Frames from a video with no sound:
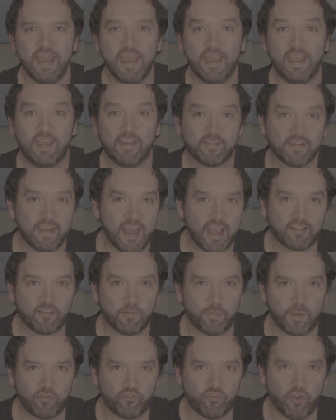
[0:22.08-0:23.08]
He's an actor
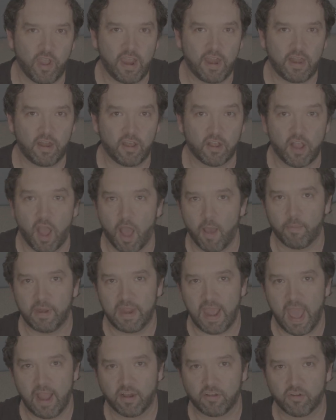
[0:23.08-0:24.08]
by trade, a
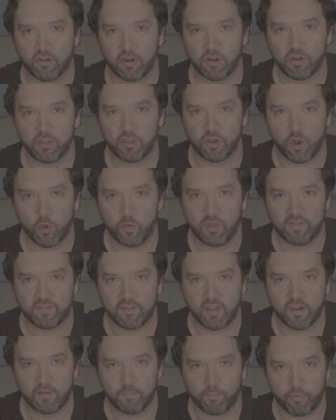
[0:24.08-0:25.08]
comedy actor. You know, he's
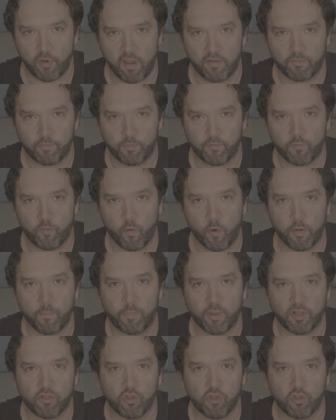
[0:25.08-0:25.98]
done improv before. But